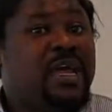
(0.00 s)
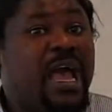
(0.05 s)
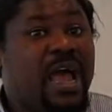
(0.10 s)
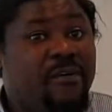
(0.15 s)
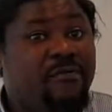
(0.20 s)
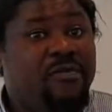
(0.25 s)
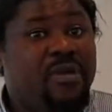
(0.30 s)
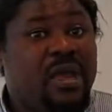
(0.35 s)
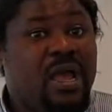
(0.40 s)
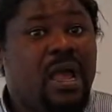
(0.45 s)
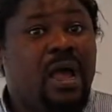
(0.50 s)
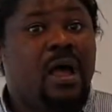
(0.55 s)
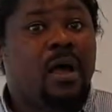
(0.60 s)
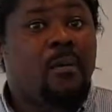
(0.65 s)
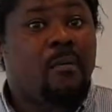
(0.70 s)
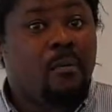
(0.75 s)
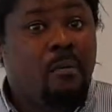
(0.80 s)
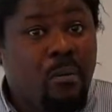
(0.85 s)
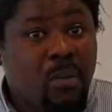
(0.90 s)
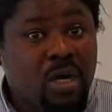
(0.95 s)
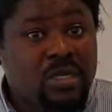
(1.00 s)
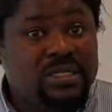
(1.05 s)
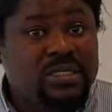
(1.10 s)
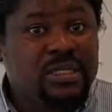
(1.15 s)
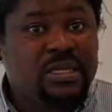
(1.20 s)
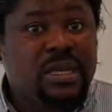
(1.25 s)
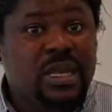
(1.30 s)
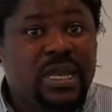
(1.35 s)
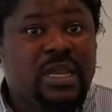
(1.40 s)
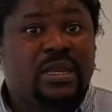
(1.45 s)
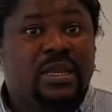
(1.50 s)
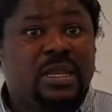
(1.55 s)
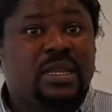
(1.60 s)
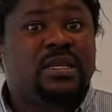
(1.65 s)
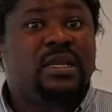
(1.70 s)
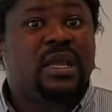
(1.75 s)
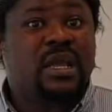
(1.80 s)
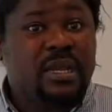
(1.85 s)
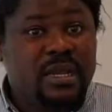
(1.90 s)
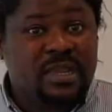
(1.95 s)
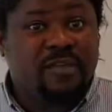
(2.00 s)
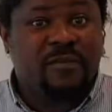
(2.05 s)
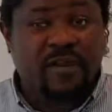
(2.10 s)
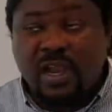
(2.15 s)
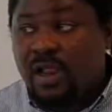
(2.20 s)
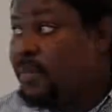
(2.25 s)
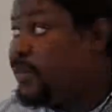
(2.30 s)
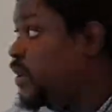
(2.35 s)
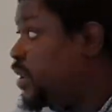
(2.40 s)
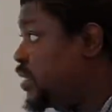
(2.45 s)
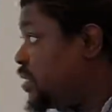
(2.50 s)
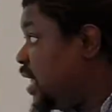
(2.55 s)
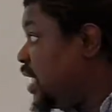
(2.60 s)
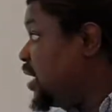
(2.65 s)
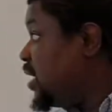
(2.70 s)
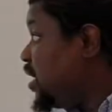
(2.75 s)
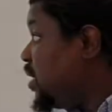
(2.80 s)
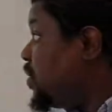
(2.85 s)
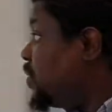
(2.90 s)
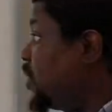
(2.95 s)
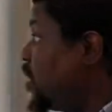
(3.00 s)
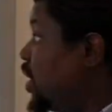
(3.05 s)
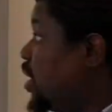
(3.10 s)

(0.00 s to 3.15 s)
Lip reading: Africa must indeed develop. Thank you.